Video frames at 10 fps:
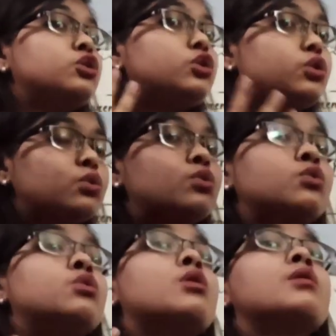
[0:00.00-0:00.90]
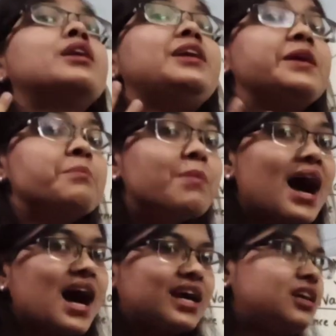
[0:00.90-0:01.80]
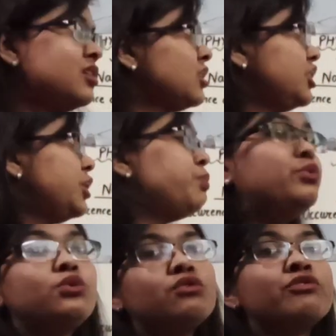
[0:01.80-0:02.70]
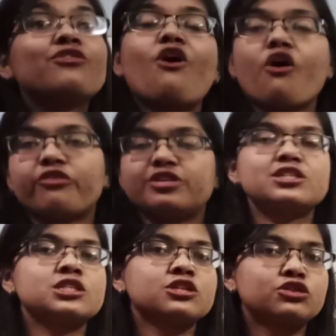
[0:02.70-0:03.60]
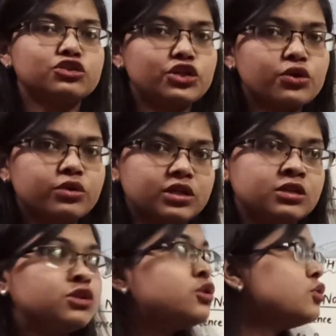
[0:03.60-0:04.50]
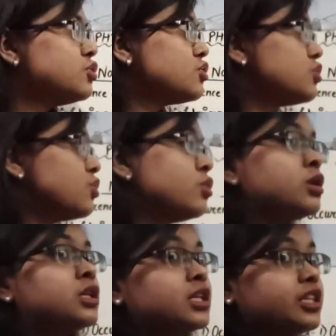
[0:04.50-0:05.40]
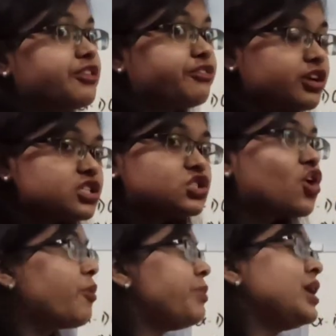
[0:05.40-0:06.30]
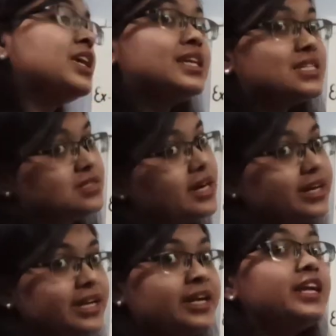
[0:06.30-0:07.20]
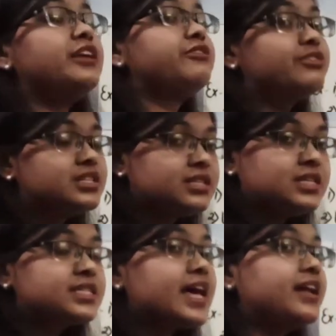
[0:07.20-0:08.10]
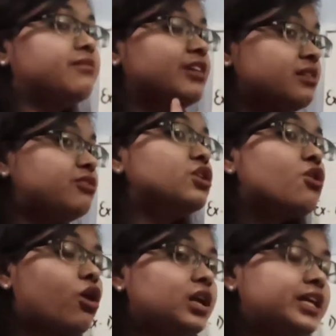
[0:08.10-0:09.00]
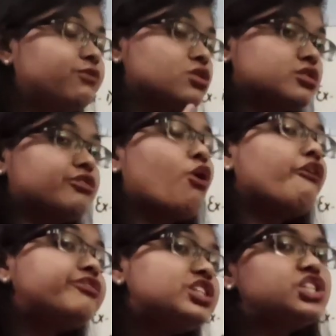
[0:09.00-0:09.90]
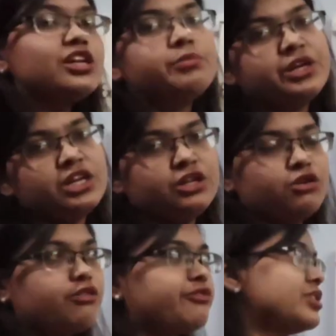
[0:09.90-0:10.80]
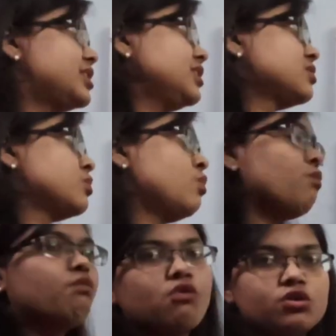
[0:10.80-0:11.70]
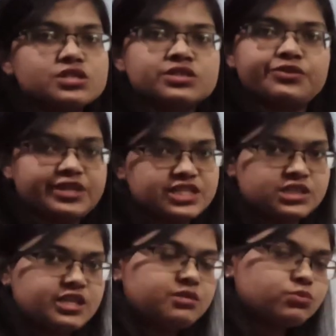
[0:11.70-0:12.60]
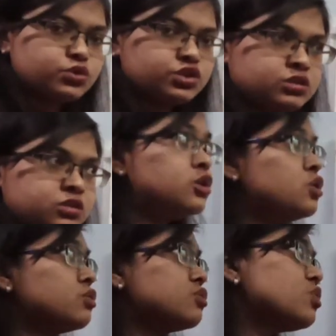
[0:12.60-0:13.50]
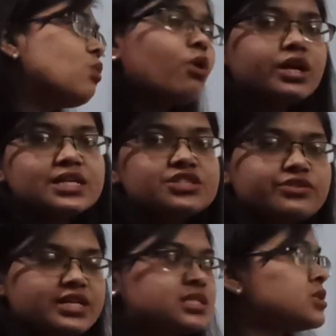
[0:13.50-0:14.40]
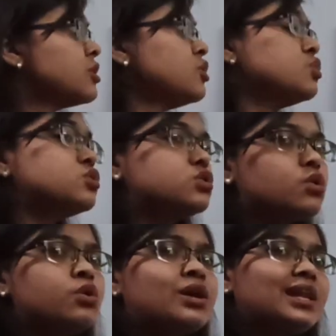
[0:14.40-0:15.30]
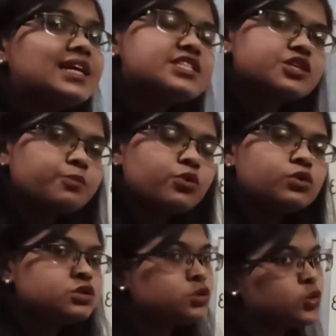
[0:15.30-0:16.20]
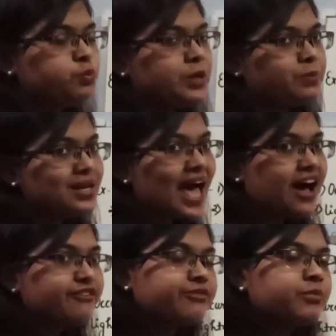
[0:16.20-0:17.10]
to demand the proof of his theory. So the first topic he studied in physics, and when we call it was the official beginning of physics, was rest and motion. So what is rest? So let's suppose you people have